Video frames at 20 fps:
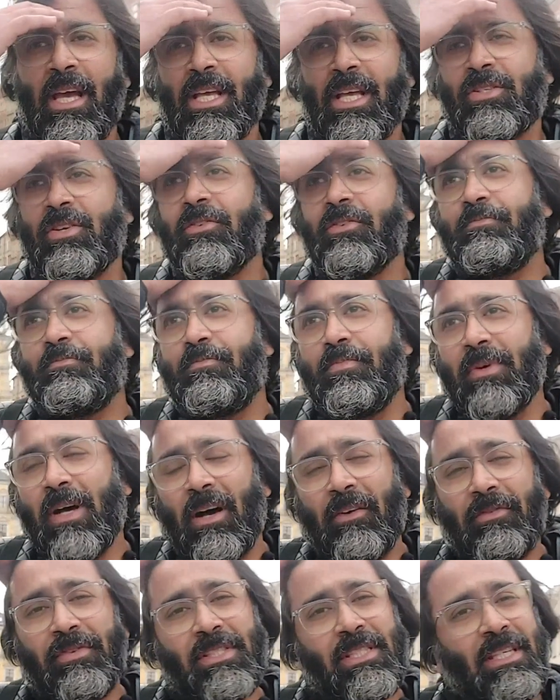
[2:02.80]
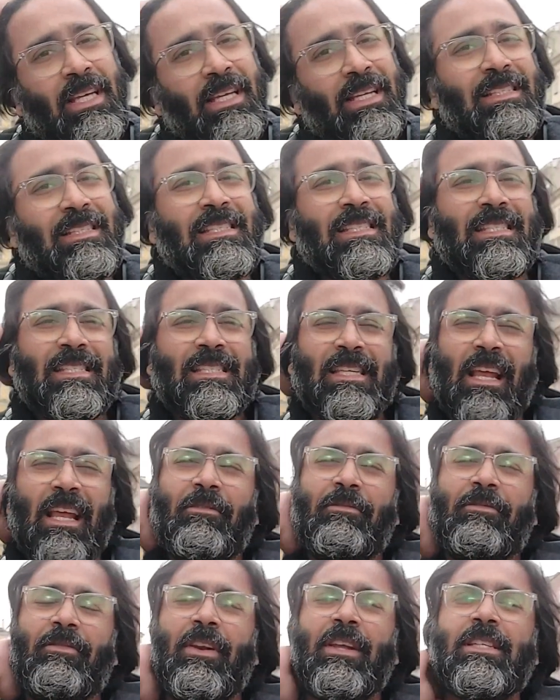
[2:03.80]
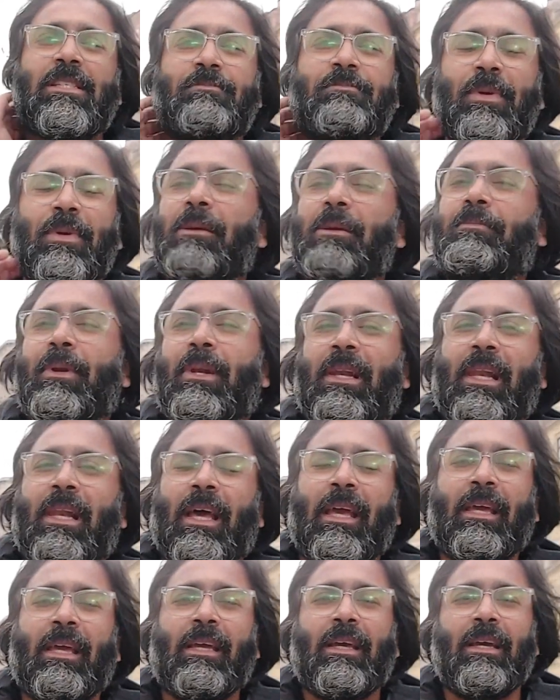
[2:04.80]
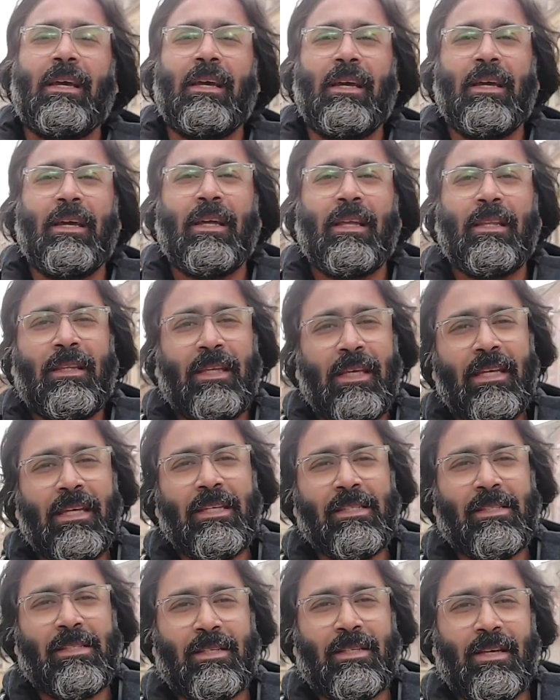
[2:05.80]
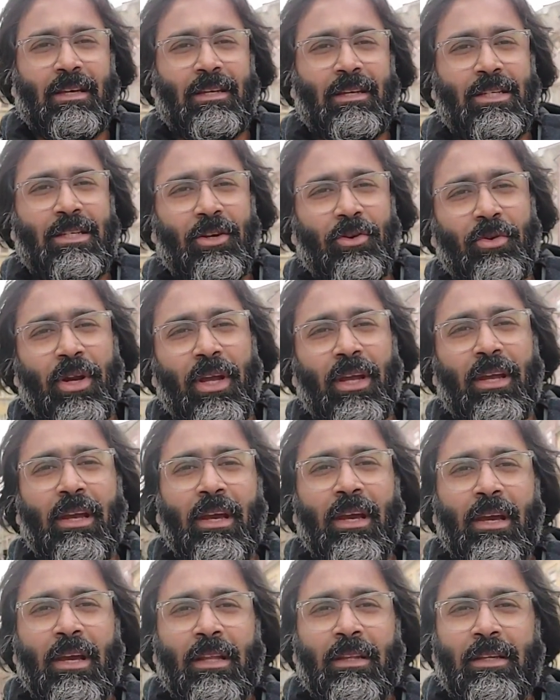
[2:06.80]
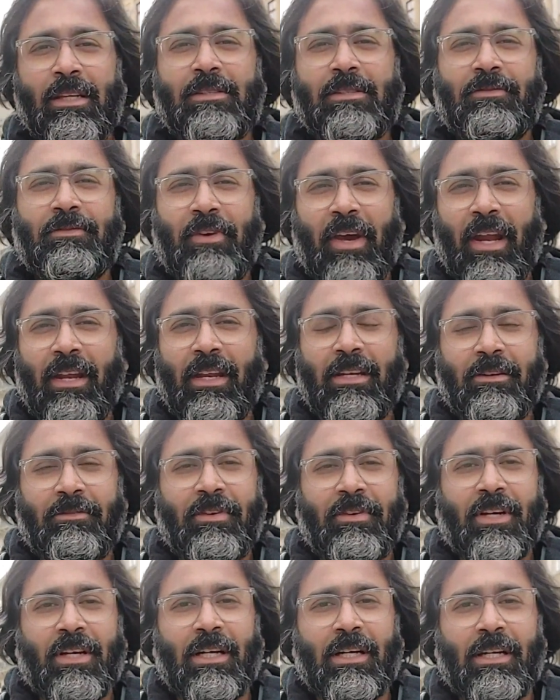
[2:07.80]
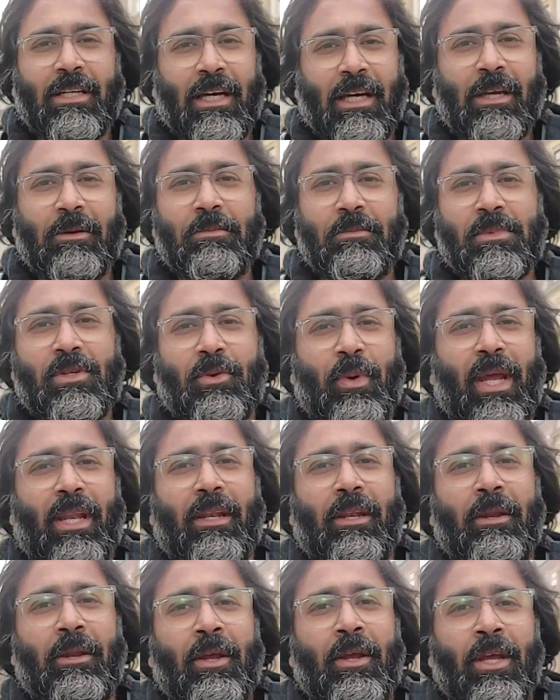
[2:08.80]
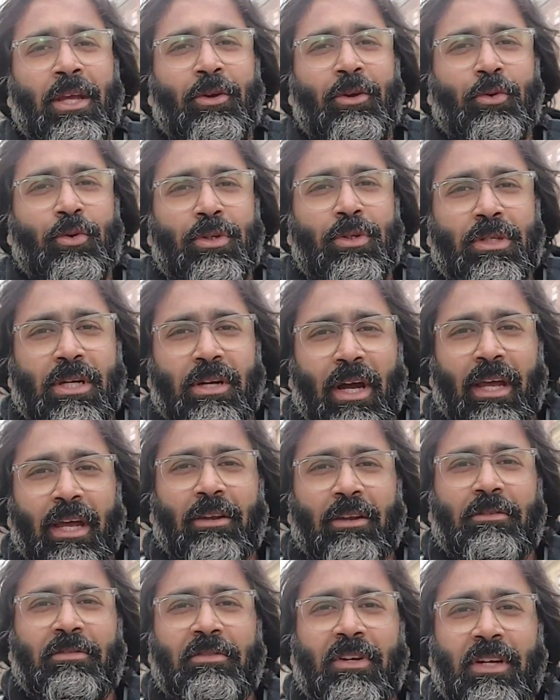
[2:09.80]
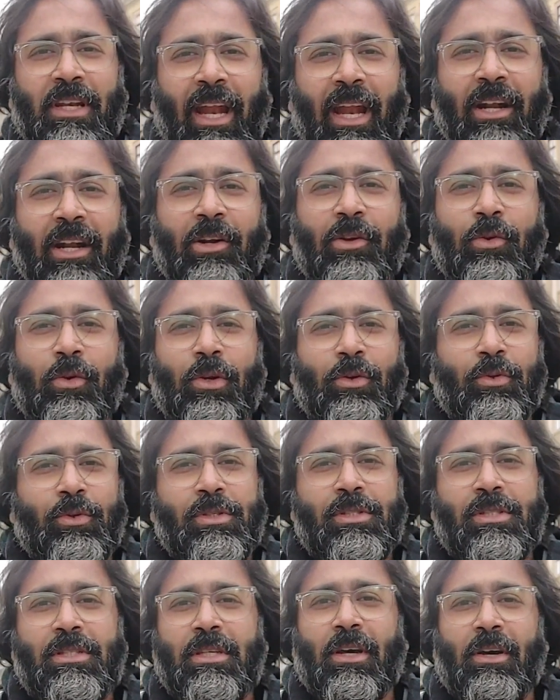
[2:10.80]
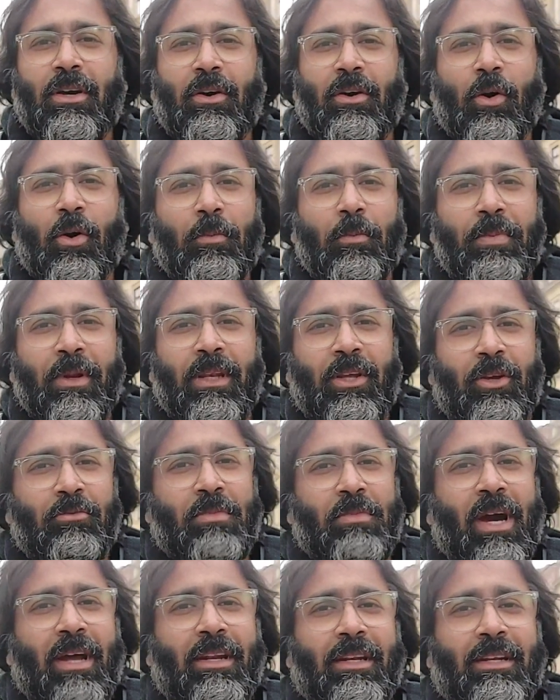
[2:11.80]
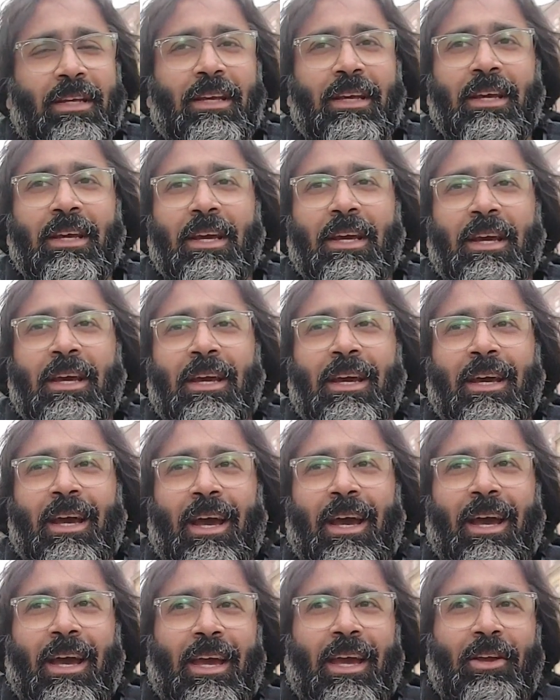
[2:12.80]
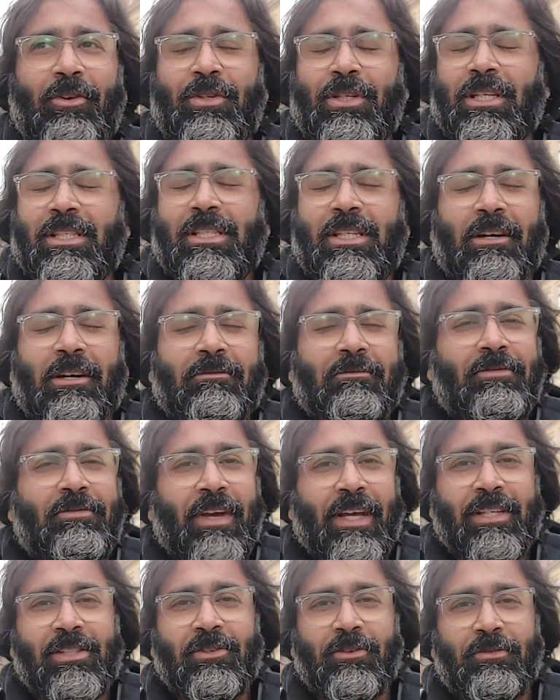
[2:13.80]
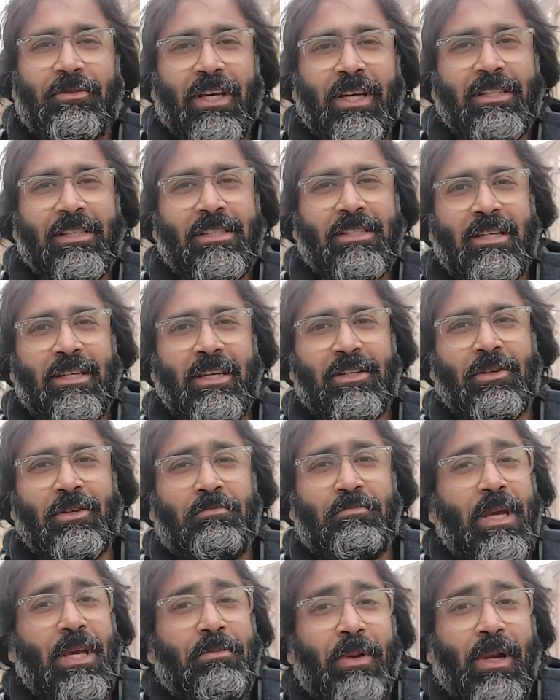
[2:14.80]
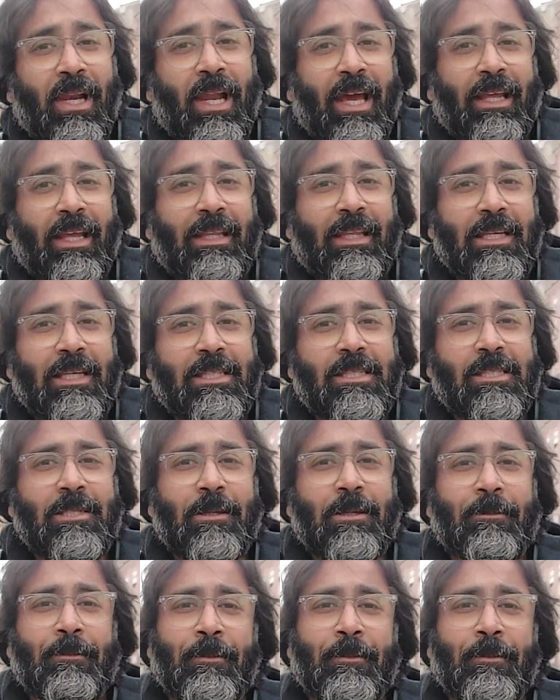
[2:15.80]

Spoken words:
So I've seen selfless people like these during these very difficult times when you kind of tend to lose hope in humanity. You just come face to face to people like this.